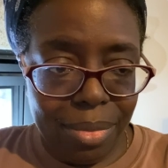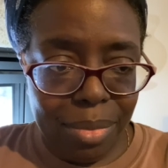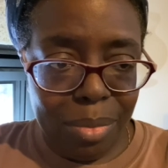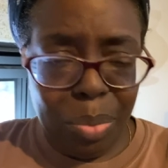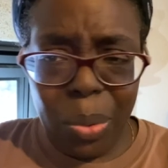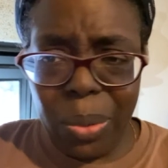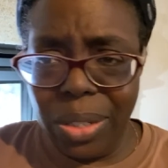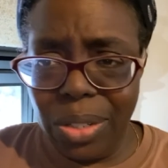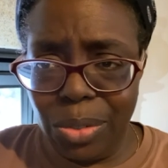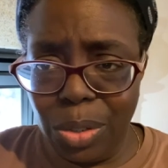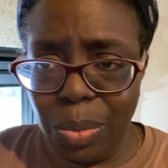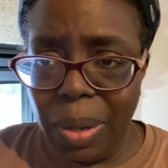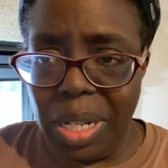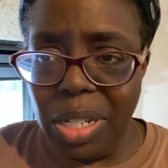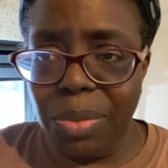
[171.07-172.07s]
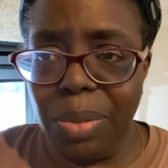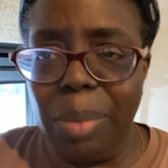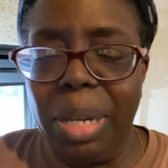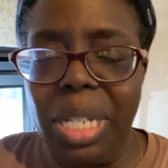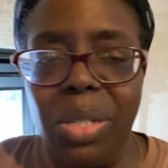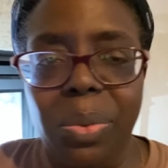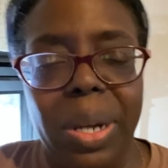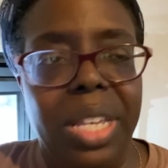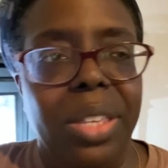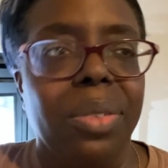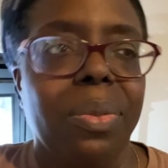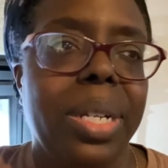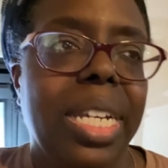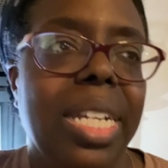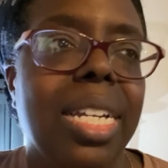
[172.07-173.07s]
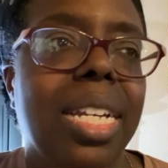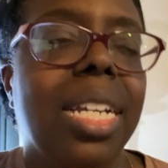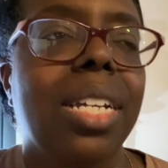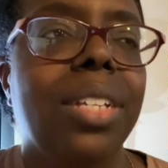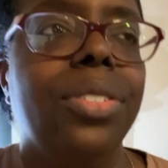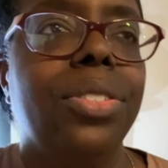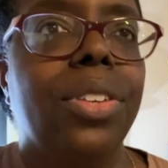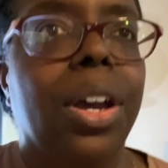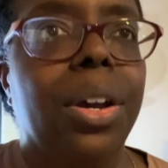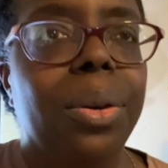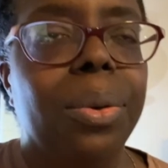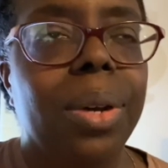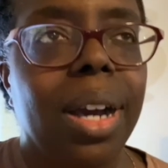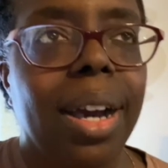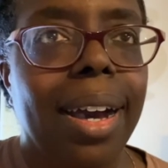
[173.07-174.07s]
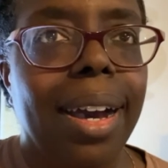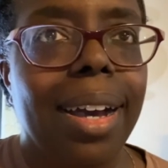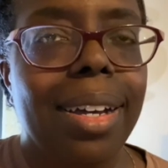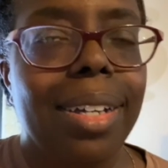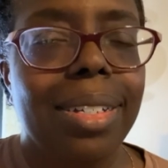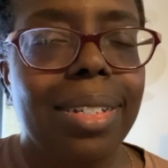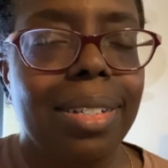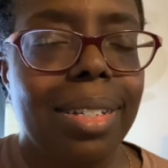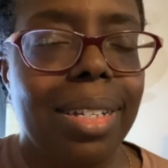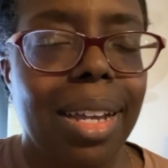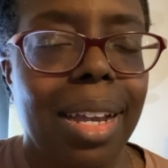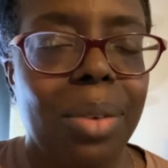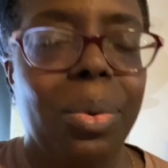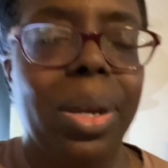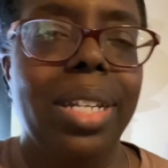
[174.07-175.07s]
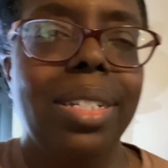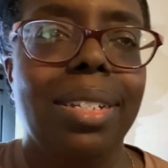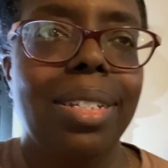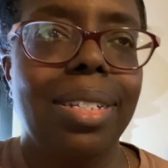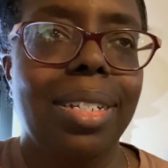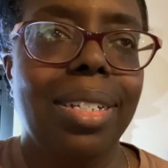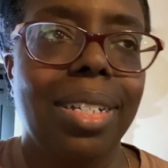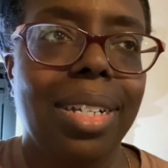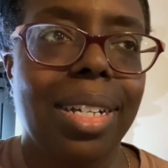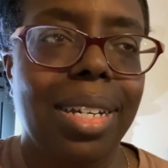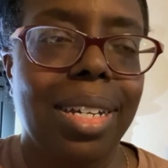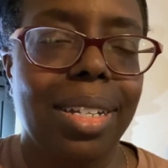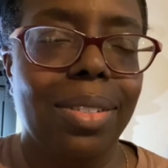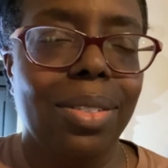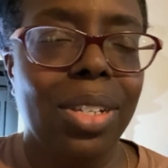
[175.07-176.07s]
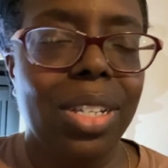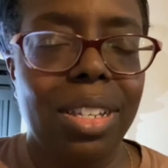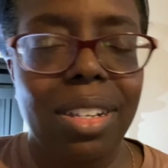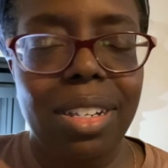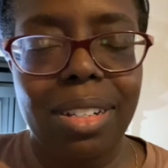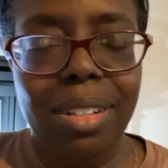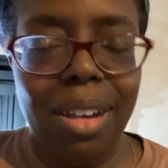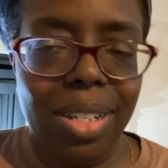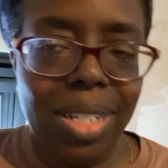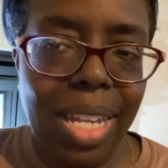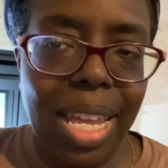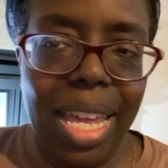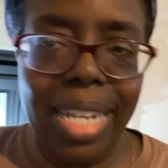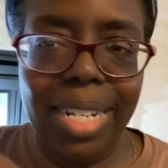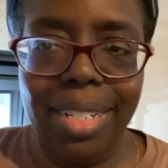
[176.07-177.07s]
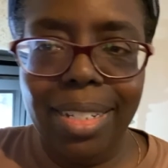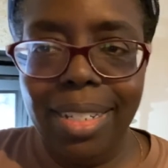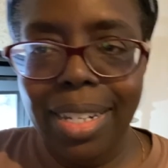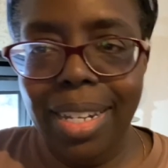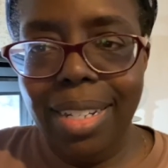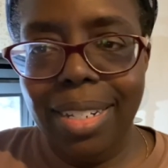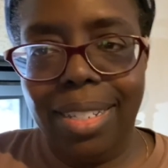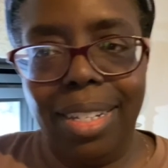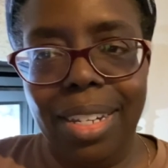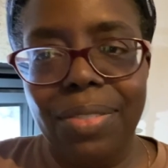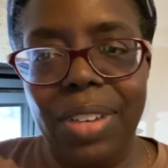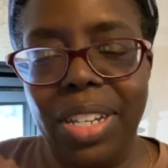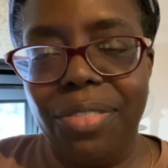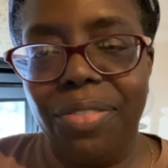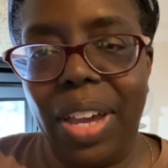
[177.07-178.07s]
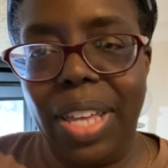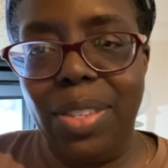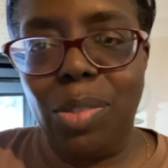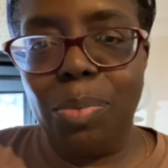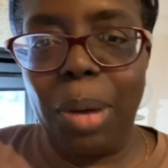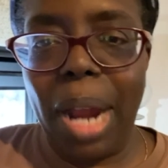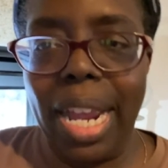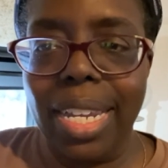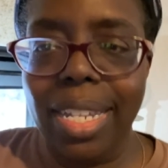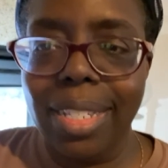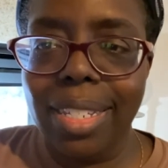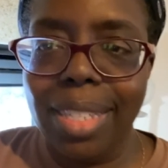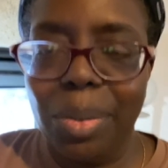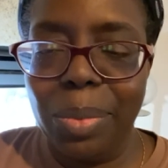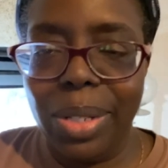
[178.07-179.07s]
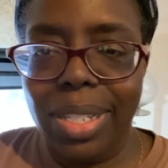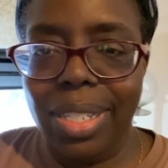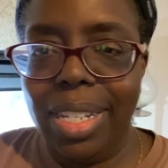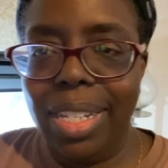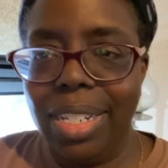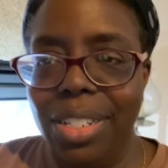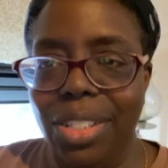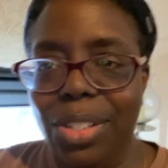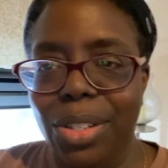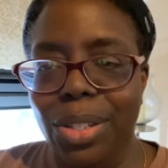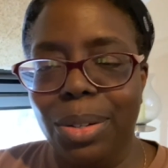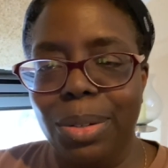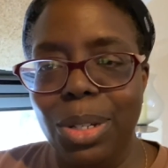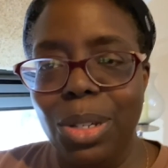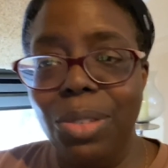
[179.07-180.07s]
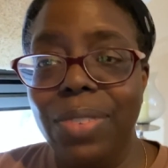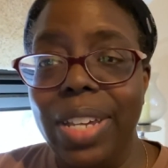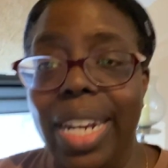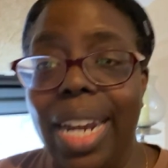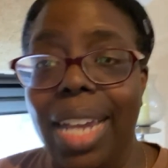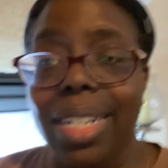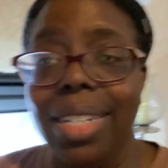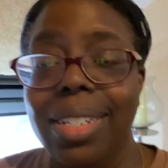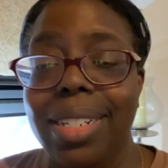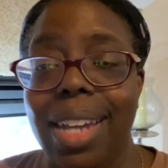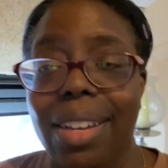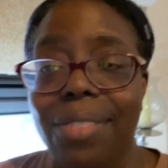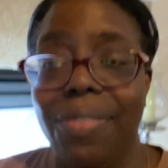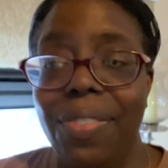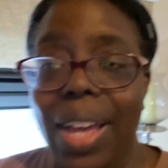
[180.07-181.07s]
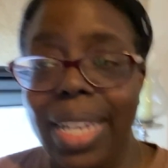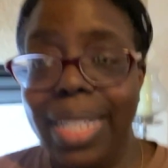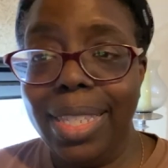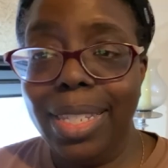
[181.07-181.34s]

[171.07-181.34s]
boards are twenty-three by twenty-three. So uh, I went Uh, looking online to see if I could find these brackets that would sit into the groove, and I could not find